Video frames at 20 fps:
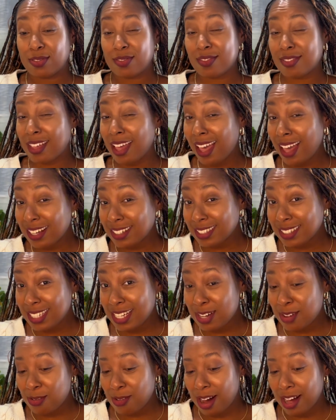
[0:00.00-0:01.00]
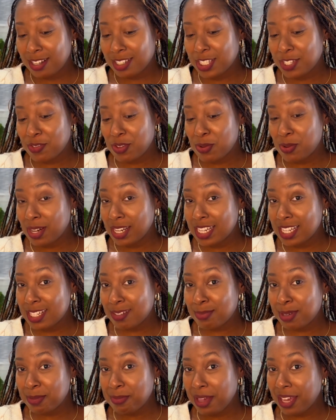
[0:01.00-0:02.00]
They actually take a while, so if you want to
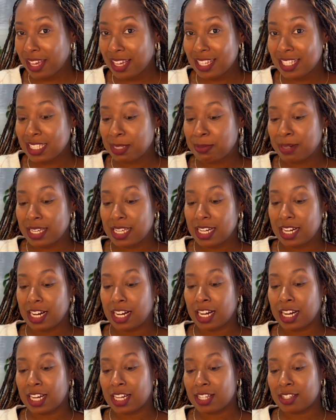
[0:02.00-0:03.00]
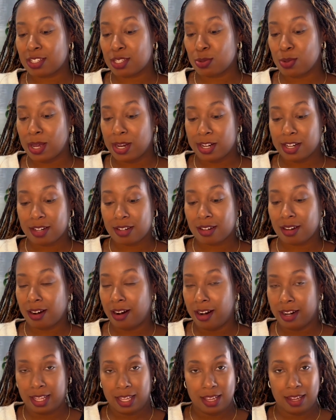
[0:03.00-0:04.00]
be making somebody a sweater,
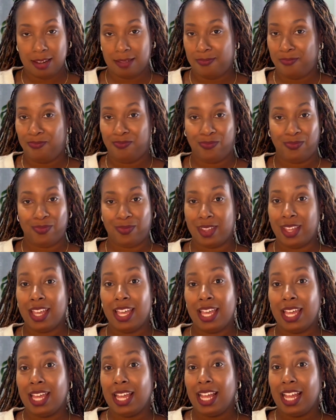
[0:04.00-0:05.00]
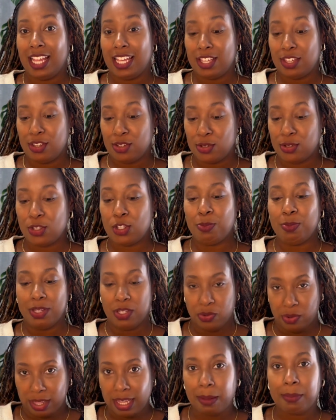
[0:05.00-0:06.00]
cardigan, you should be
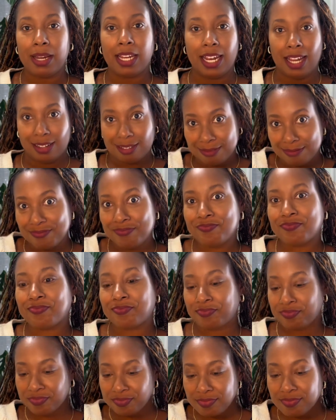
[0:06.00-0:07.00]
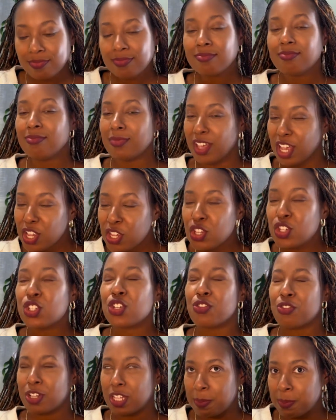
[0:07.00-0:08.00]
doing that by now. You
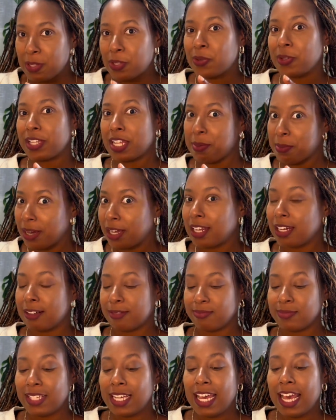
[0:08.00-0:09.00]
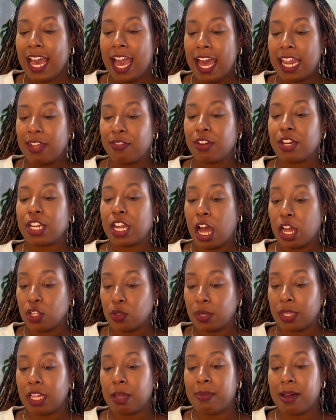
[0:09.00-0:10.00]
should really be doing that by now. And if you're not
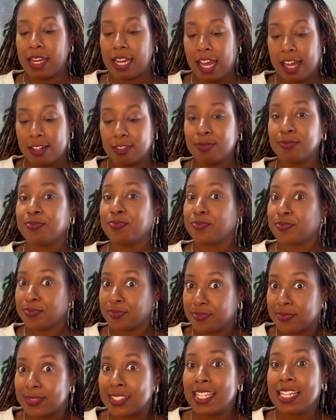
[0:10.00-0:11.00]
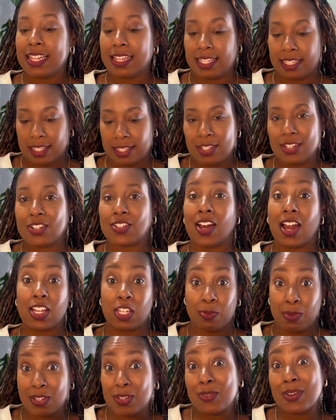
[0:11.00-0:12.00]
doing that by now, this is your sign
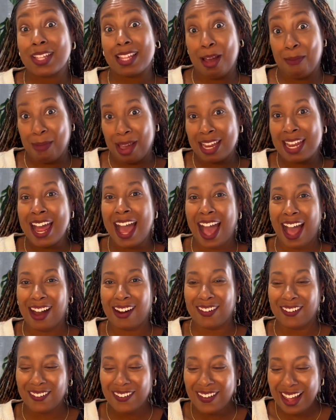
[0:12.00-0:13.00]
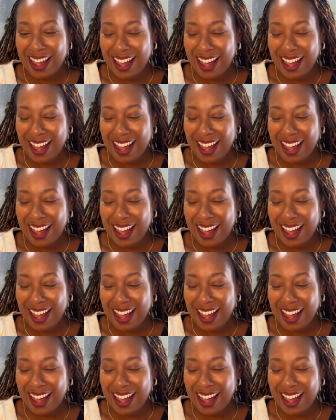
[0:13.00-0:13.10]
to be doing that by now.